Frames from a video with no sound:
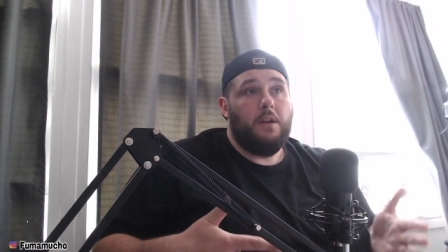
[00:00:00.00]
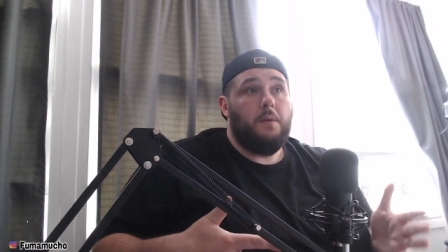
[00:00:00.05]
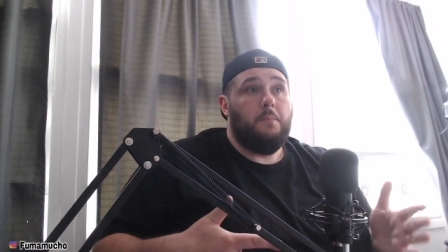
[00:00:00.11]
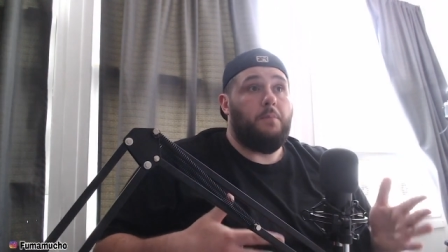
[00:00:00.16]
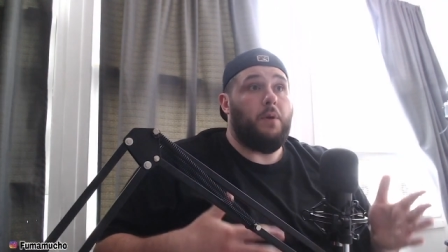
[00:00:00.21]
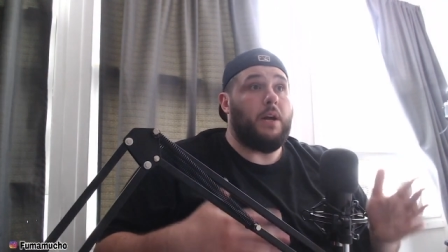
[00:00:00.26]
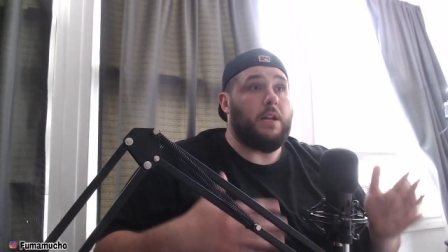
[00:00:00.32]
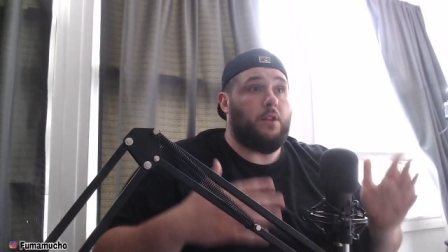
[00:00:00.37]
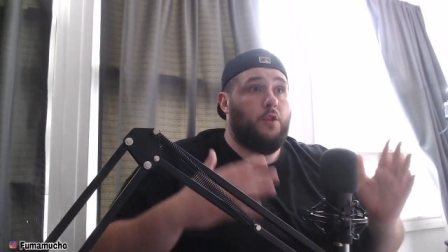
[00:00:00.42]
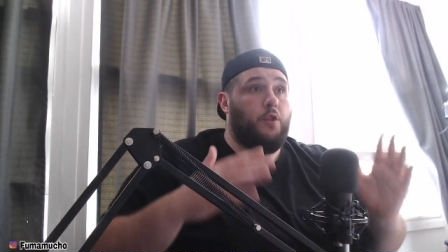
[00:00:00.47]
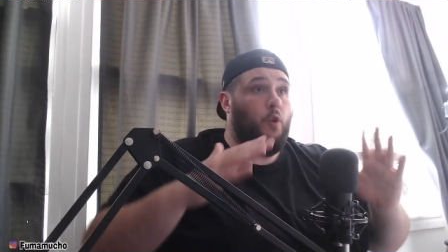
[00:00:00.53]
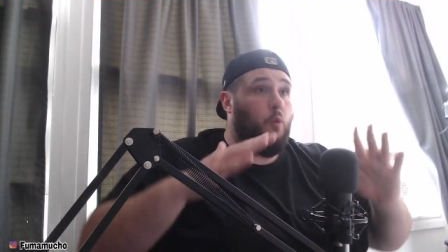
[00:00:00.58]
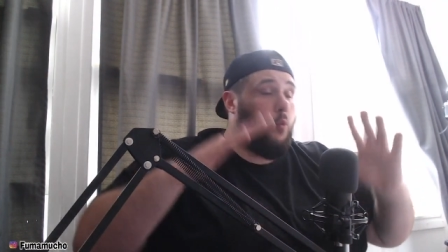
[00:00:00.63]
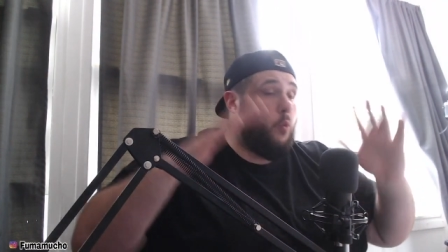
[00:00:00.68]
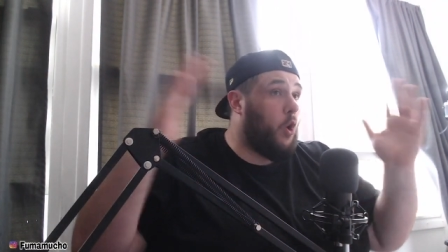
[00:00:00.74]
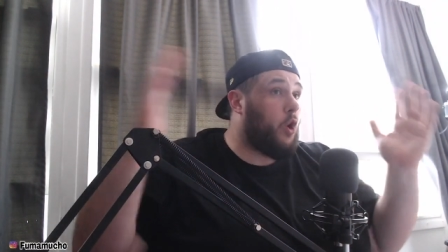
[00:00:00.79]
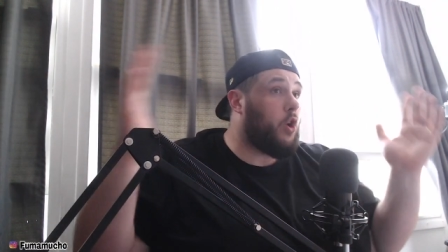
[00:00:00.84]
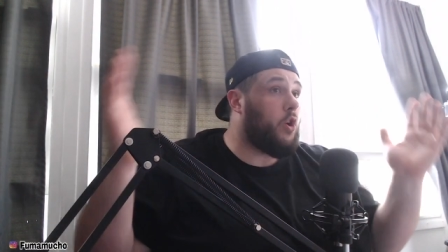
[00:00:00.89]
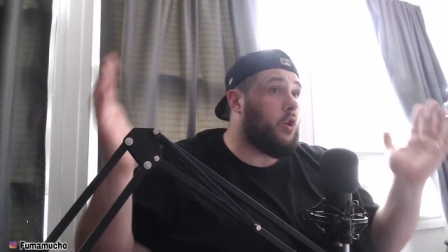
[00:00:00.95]
But I think
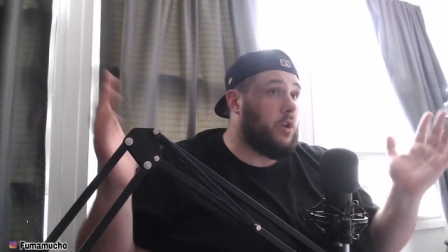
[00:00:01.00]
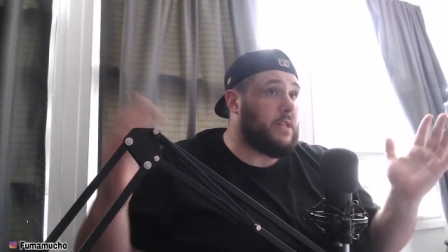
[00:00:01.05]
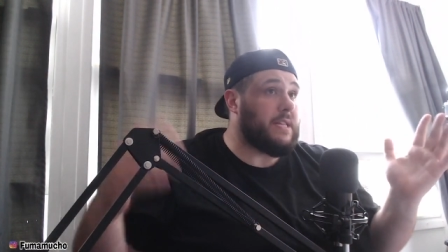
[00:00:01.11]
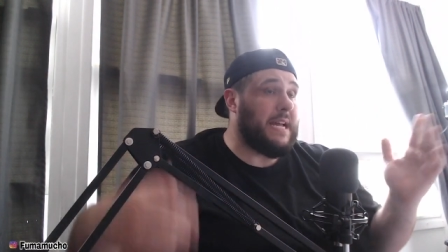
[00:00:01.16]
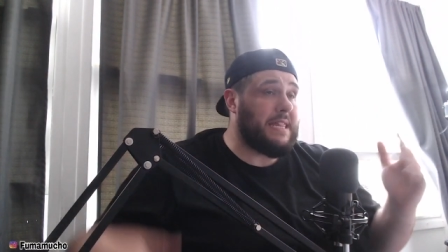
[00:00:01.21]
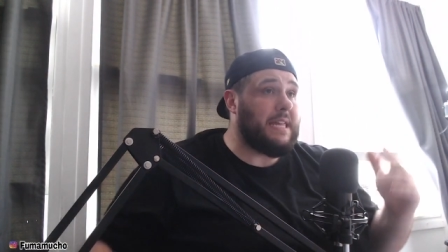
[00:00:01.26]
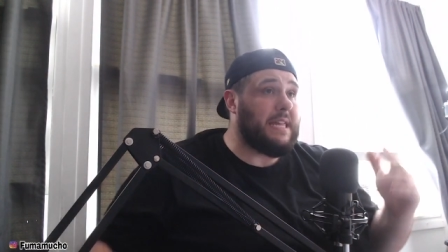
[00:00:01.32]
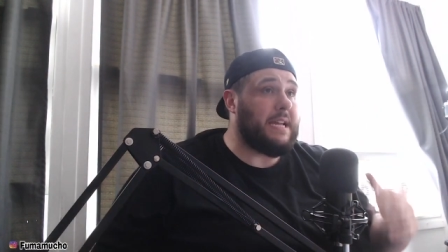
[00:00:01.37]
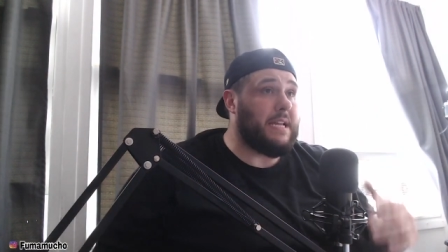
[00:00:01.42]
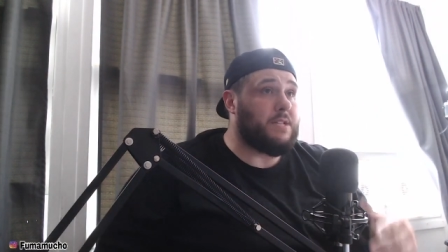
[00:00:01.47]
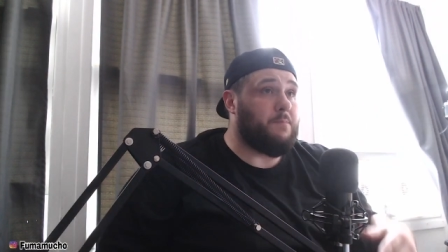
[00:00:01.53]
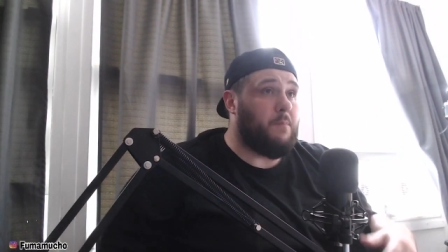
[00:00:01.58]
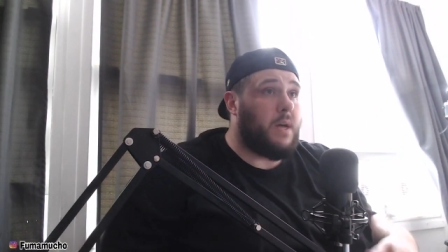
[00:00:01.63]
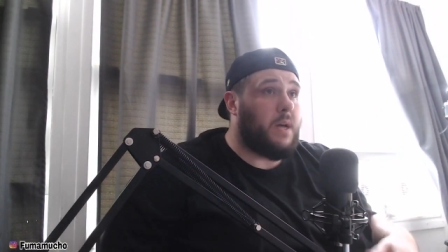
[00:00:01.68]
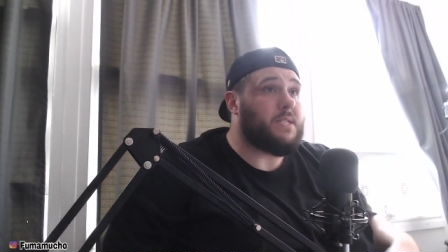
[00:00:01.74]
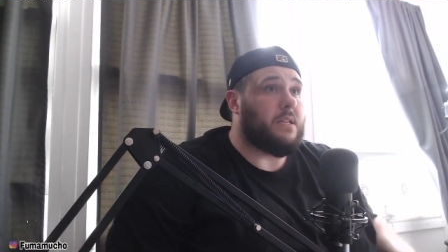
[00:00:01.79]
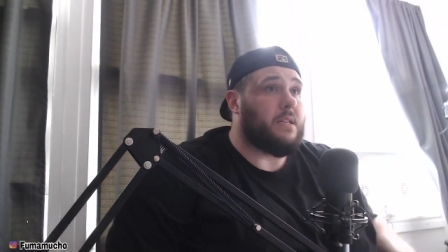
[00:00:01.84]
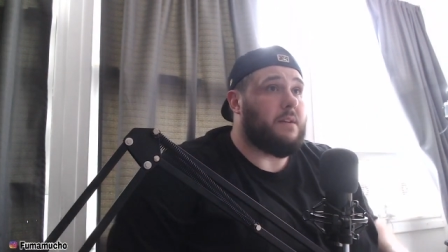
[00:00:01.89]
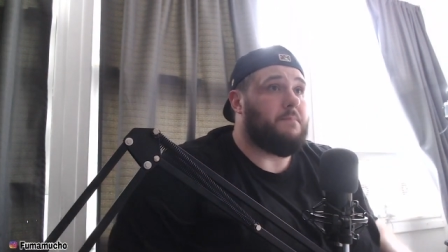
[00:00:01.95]
world, I think it's Muslim.